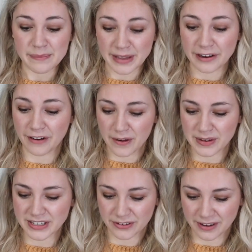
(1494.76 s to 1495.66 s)
be a great
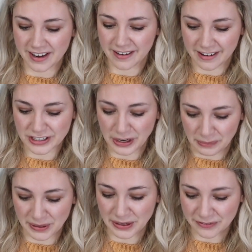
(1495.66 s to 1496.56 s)
one to read in
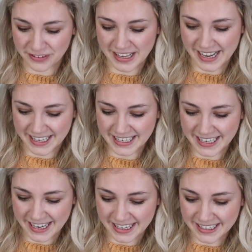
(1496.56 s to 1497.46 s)
October. Hopefully I can
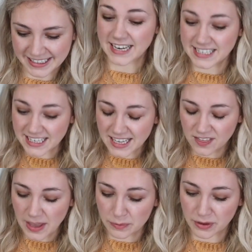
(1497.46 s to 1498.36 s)
get it. I did get
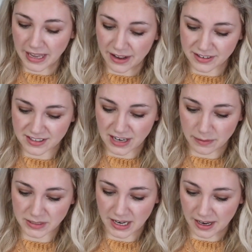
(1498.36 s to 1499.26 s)
that book, How to
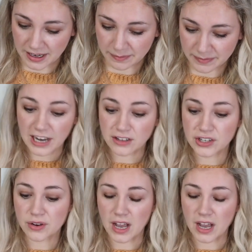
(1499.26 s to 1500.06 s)
Stop Time. I also